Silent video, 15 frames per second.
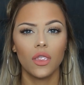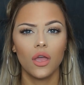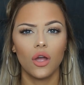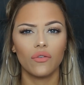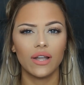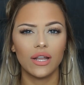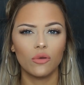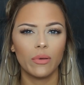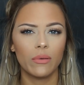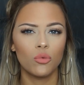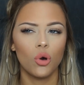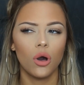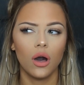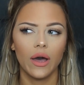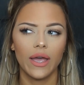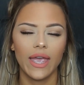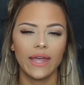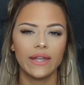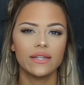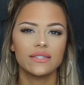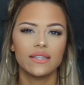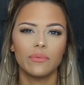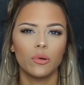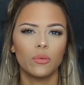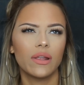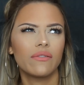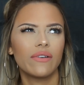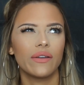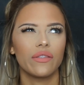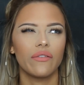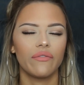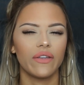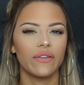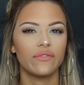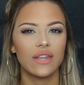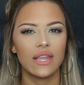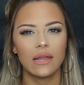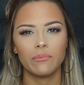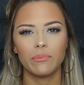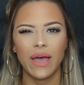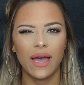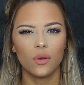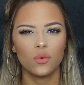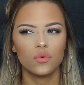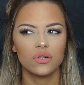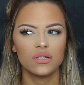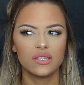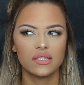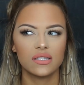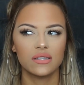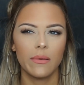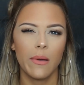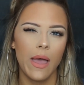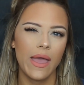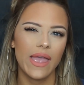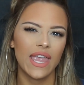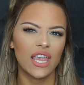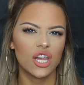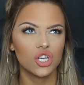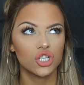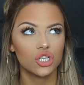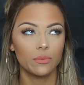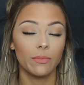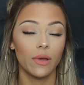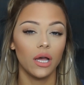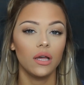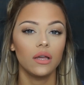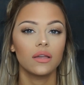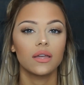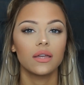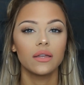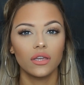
are a little bit more high end, so probably around the £15-ish mark.